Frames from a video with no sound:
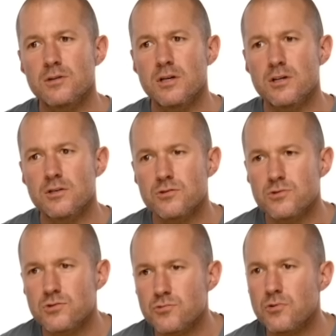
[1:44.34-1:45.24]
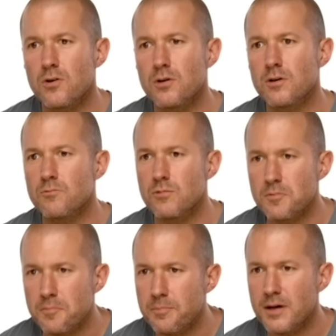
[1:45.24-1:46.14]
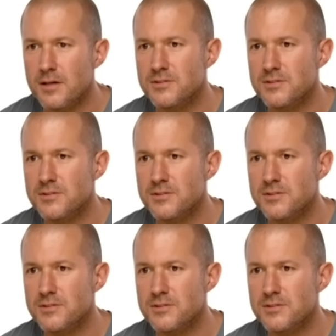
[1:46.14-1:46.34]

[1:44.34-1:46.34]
or at least you recognize his voice, because up